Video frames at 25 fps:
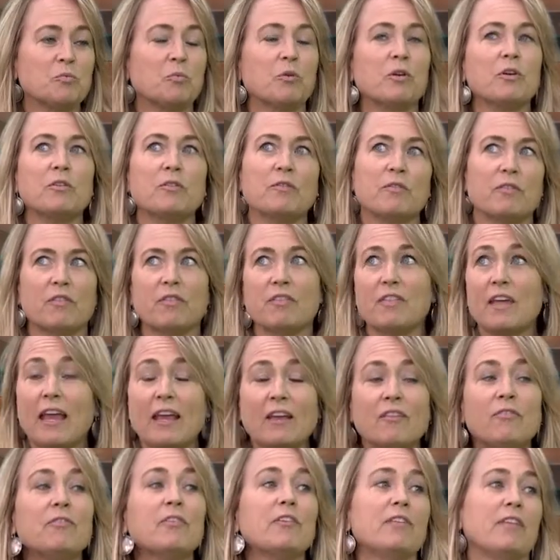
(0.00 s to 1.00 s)
We're
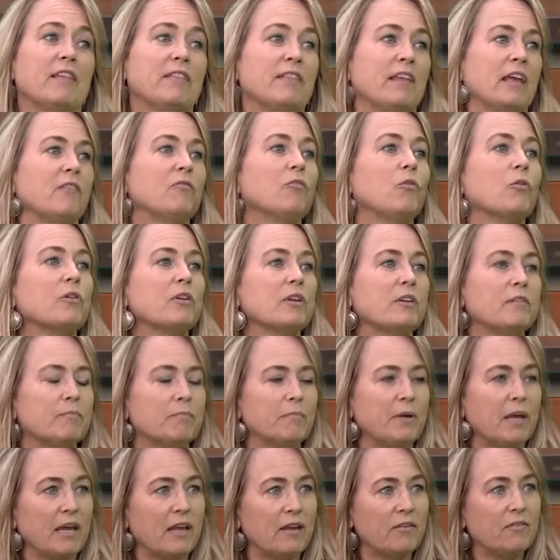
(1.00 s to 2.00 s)
thankful that they've already
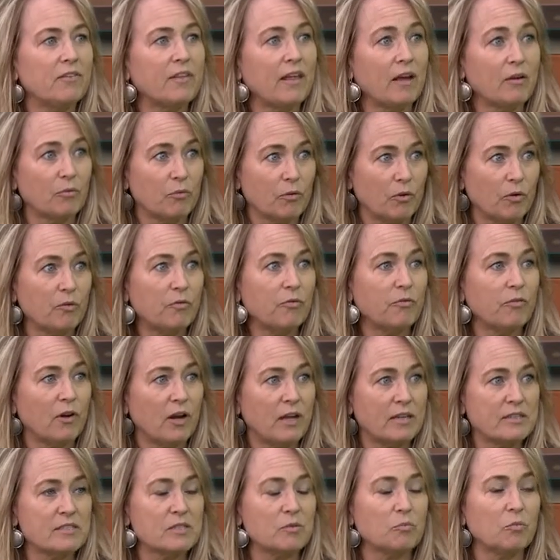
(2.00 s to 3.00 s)
paved that road for
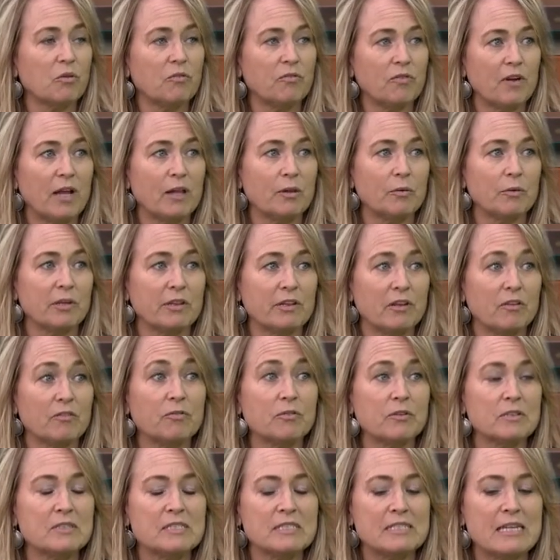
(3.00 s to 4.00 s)
us, and we're following in their
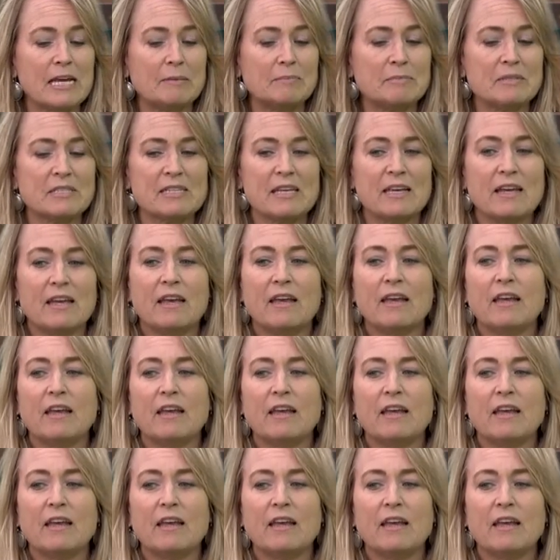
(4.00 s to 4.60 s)
footsteps.